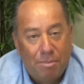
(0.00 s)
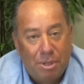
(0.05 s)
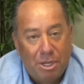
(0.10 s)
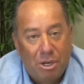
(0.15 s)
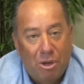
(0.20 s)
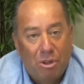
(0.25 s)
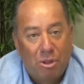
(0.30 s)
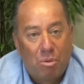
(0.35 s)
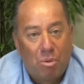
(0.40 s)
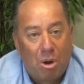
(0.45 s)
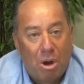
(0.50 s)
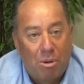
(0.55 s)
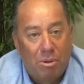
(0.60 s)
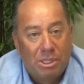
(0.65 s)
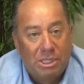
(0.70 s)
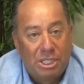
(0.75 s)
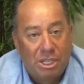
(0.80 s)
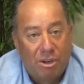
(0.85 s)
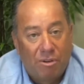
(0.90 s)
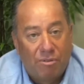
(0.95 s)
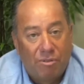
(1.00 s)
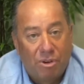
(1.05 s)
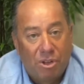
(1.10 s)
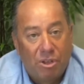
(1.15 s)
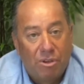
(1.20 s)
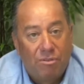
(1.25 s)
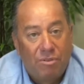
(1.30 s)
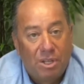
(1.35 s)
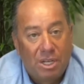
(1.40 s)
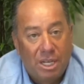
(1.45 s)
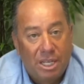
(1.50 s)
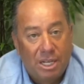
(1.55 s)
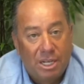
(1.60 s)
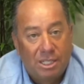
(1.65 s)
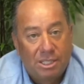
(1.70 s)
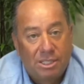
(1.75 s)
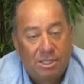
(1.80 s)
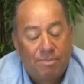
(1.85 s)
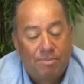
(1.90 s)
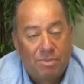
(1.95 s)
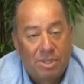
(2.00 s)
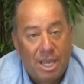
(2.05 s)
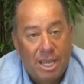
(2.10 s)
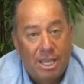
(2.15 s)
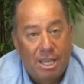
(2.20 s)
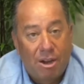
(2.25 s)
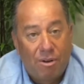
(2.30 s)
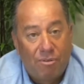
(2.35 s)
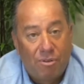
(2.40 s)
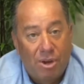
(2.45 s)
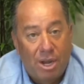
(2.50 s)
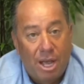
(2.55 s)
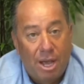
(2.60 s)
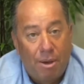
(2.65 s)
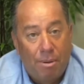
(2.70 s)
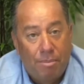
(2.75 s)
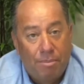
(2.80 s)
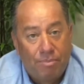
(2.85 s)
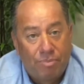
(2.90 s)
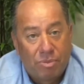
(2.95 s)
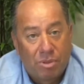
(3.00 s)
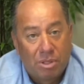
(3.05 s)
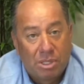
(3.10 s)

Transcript: But know that we're always here for you if you need us. Take care for now.